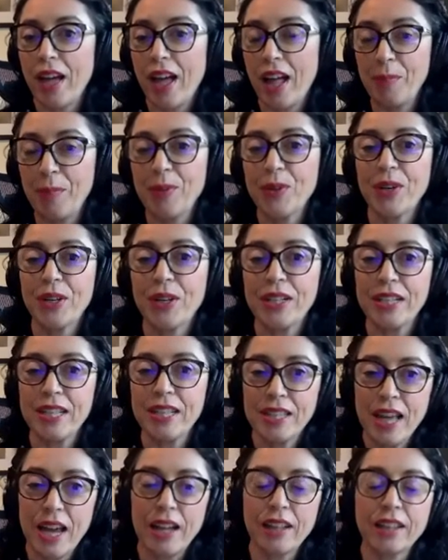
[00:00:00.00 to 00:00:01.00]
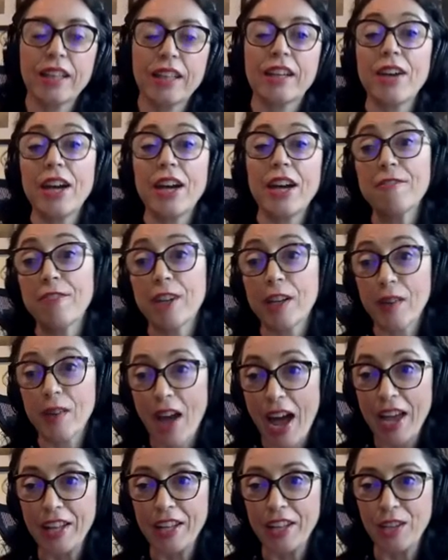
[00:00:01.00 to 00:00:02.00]
help you understand the great
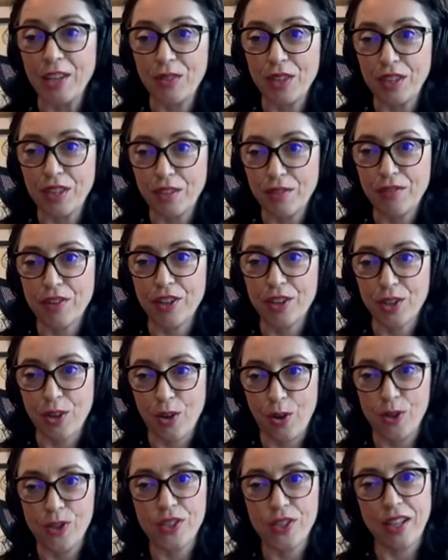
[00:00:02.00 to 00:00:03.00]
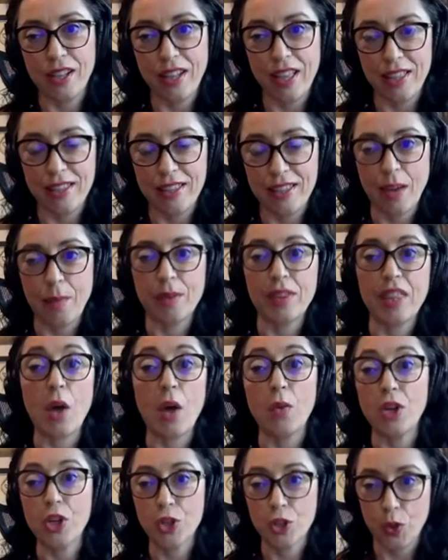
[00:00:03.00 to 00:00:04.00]
variety of the different coastal landscape that
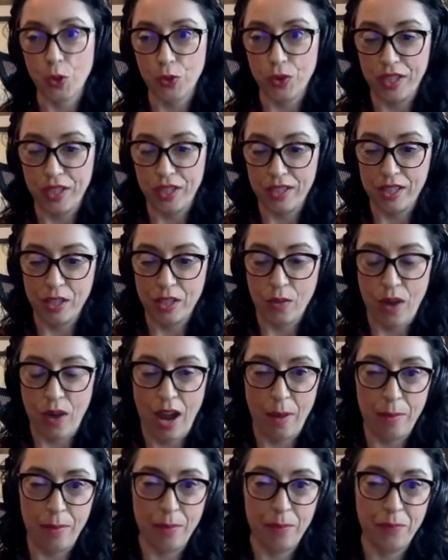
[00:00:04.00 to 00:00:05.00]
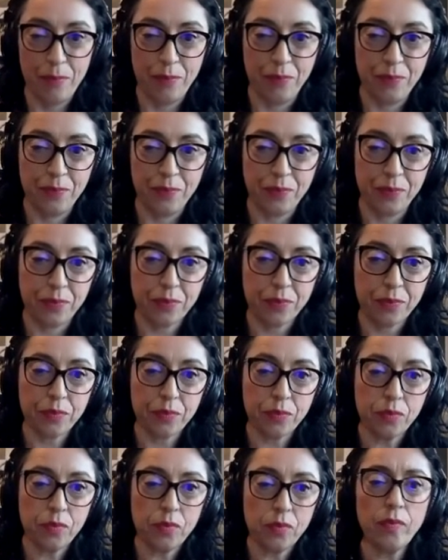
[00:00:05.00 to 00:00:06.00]
I will shortly describe.
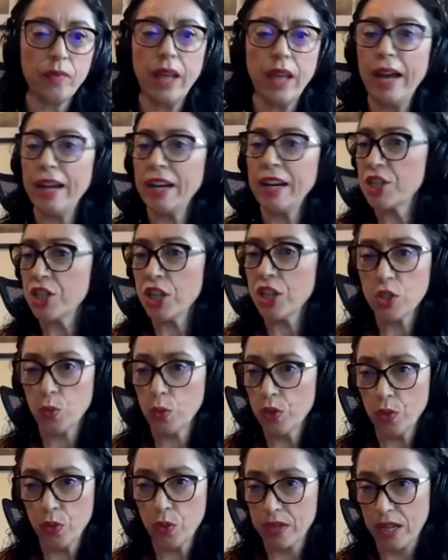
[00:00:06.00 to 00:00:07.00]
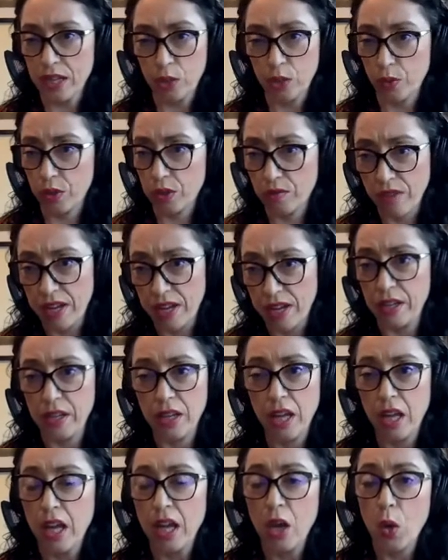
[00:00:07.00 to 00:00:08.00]
And I just want to start with
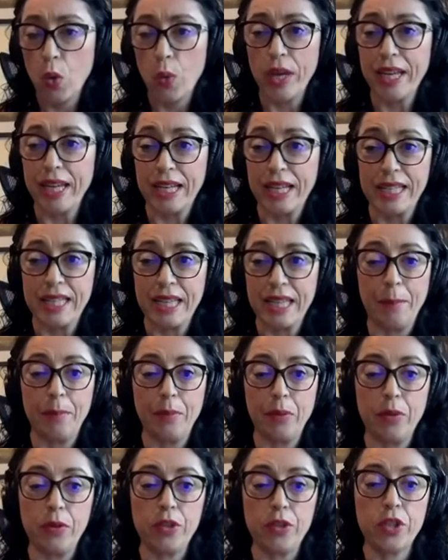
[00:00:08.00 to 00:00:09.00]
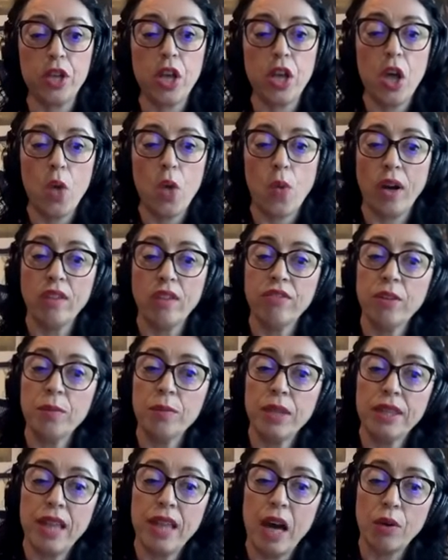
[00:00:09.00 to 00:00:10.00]
very quick examples, one
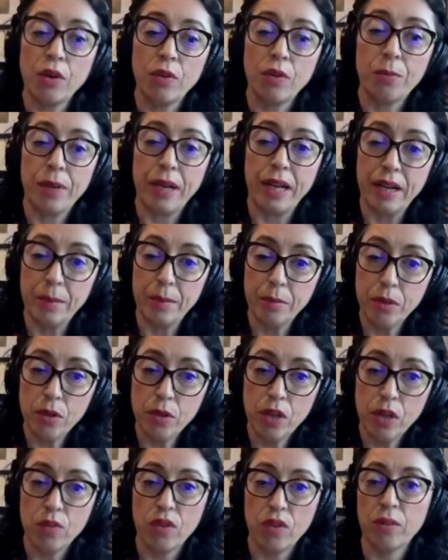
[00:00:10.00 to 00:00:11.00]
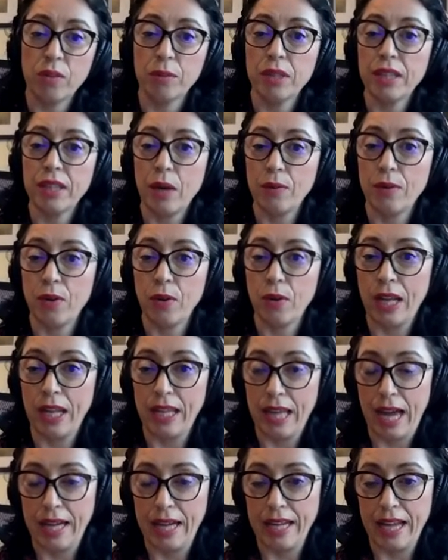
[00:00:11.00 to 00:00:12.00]
from the town of Palermo and one from the town of
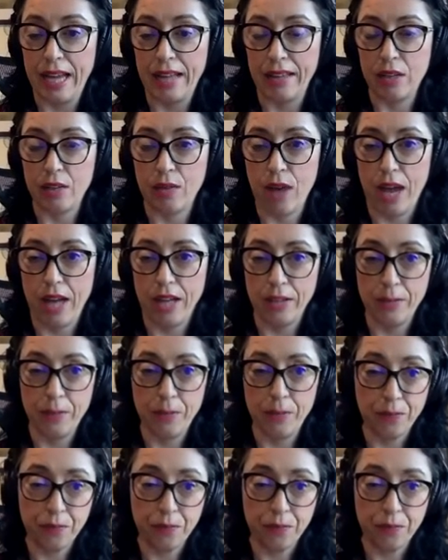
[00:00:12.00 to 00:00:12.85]
Catania at the right.